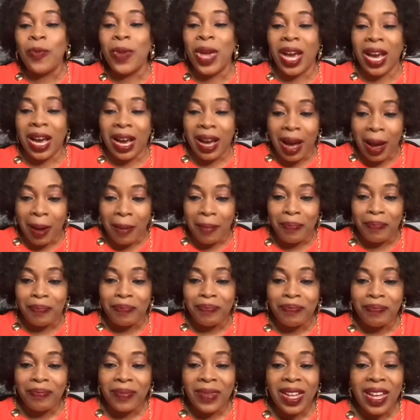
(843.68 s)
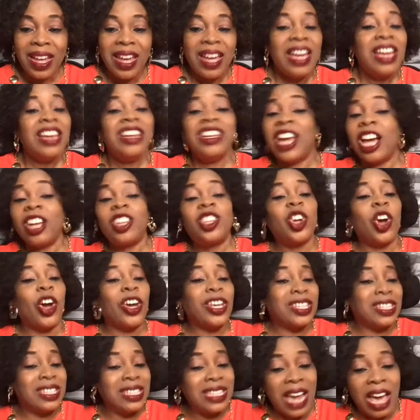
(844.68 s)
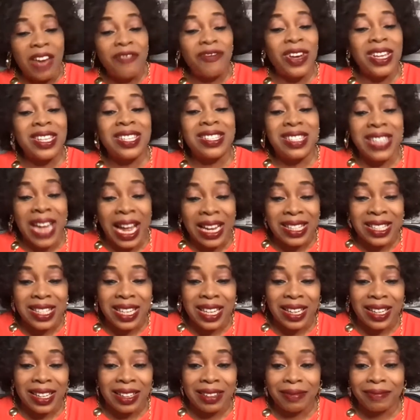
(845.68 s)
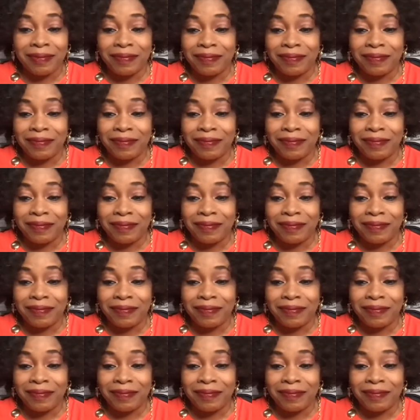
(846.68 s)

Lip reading: may come. Nature is never static.